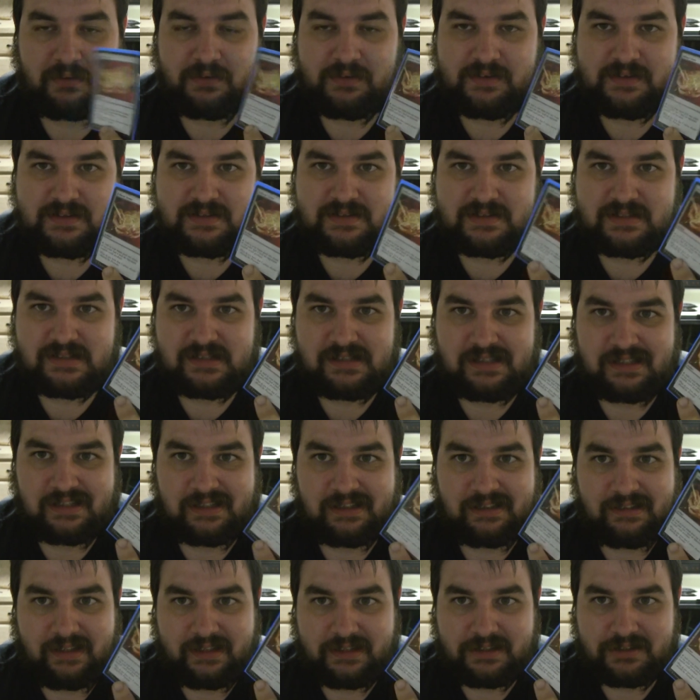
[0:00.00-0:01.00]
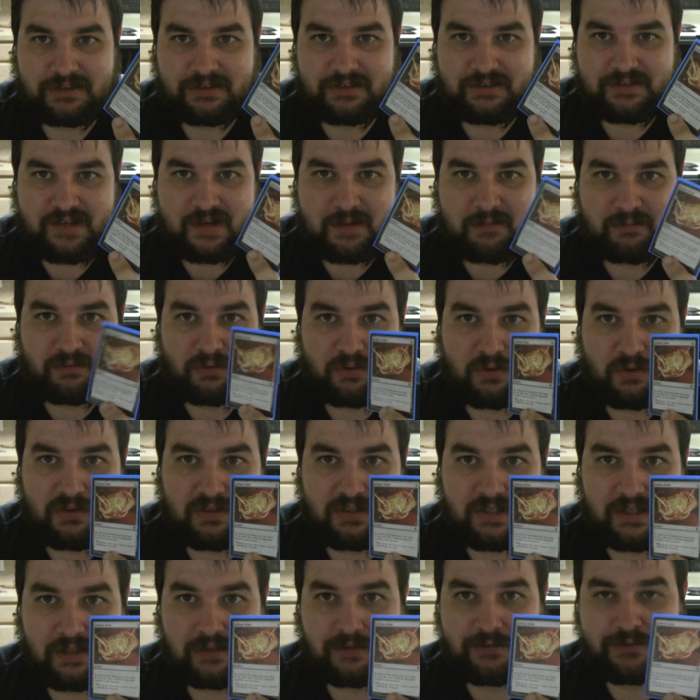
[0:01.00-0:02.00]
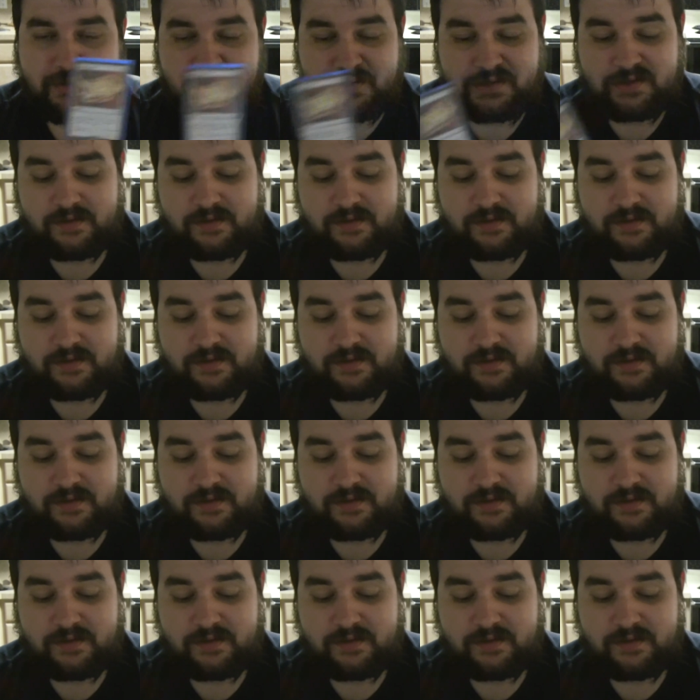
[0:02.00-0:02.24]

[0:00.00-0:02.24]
this can actually tap for all the colors